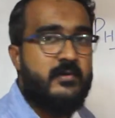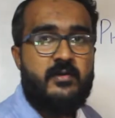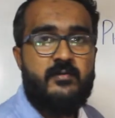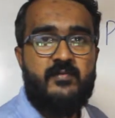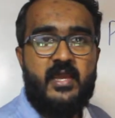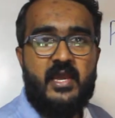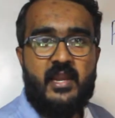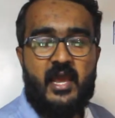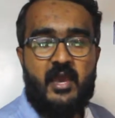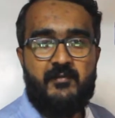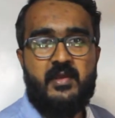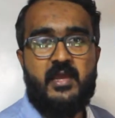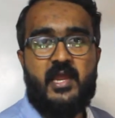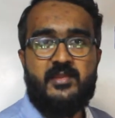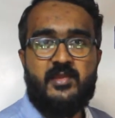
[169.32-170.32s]
word we are
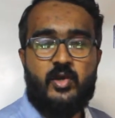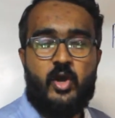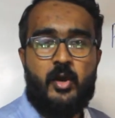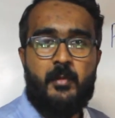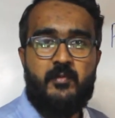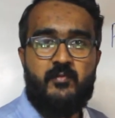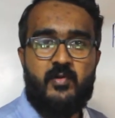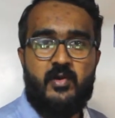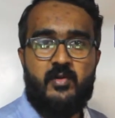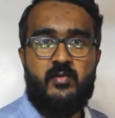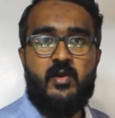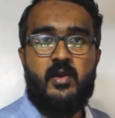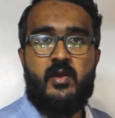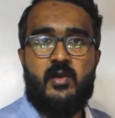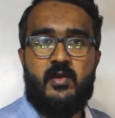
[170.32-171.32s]
having, another common
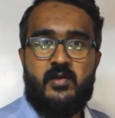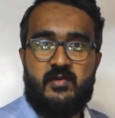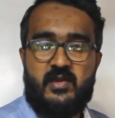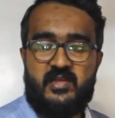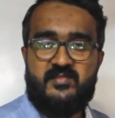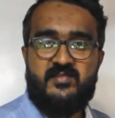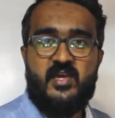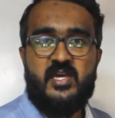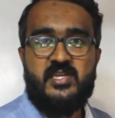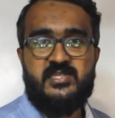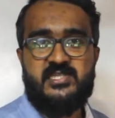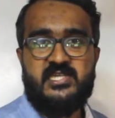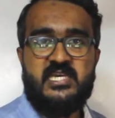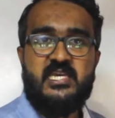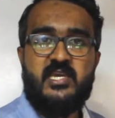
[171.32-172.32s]
word is
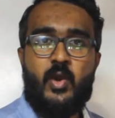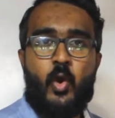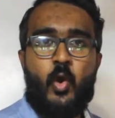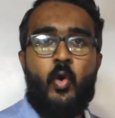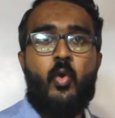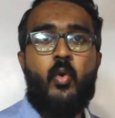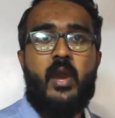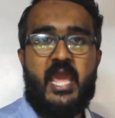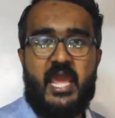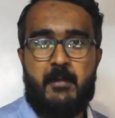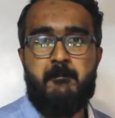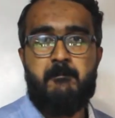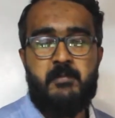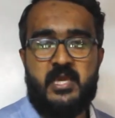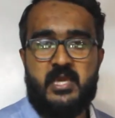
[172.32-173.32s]

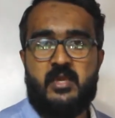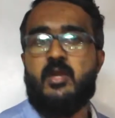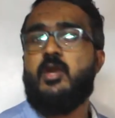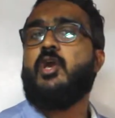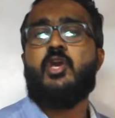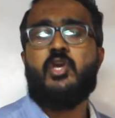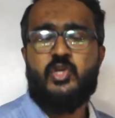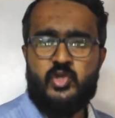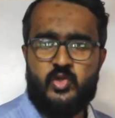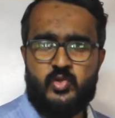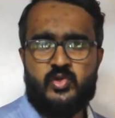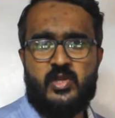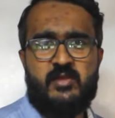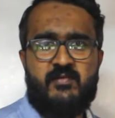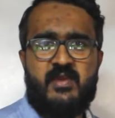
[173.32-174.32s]
T-O-M-B.
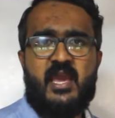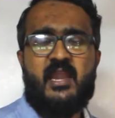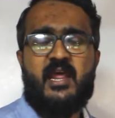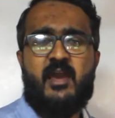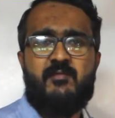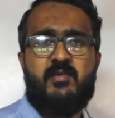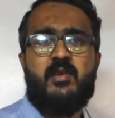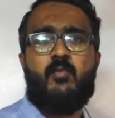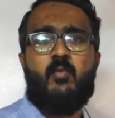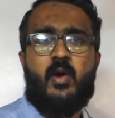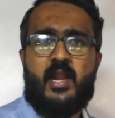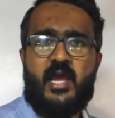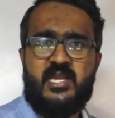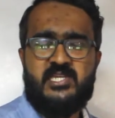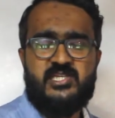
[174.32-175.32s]
Usually we are having
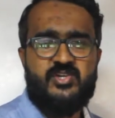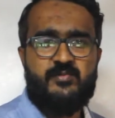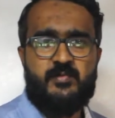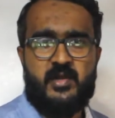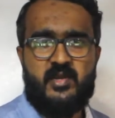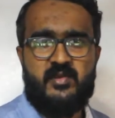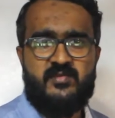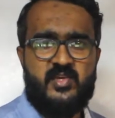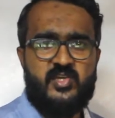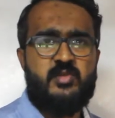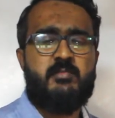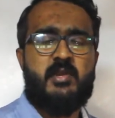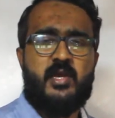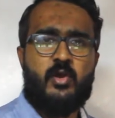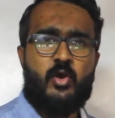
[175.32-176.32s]
variety of
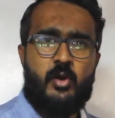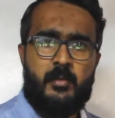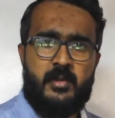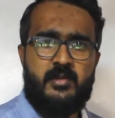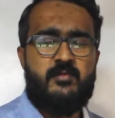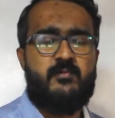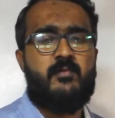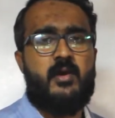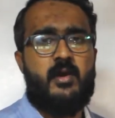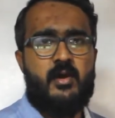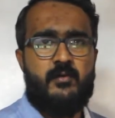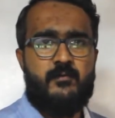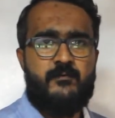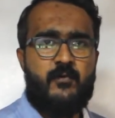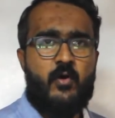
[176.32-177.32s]
pronunciation, but a common
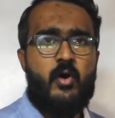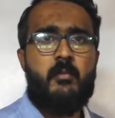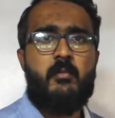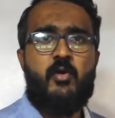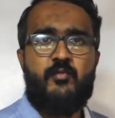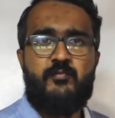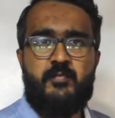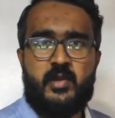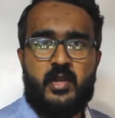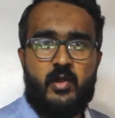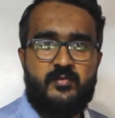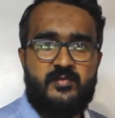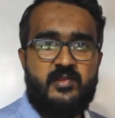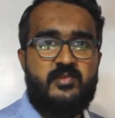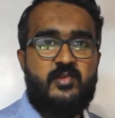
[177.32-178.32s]
form of
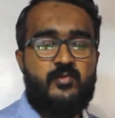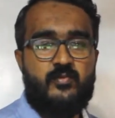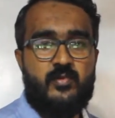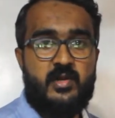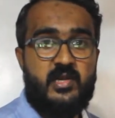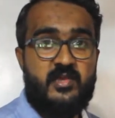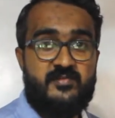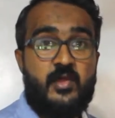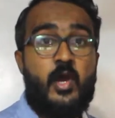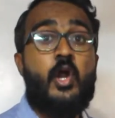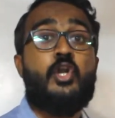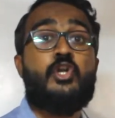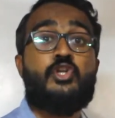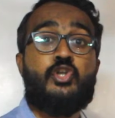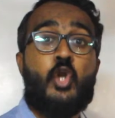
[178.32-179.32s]
pronouncing this word
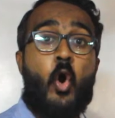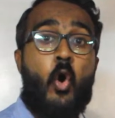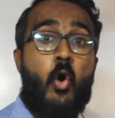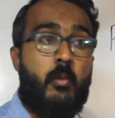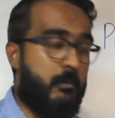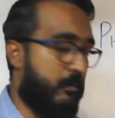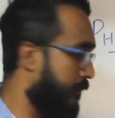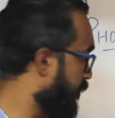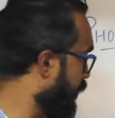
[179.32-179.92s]
is Tom.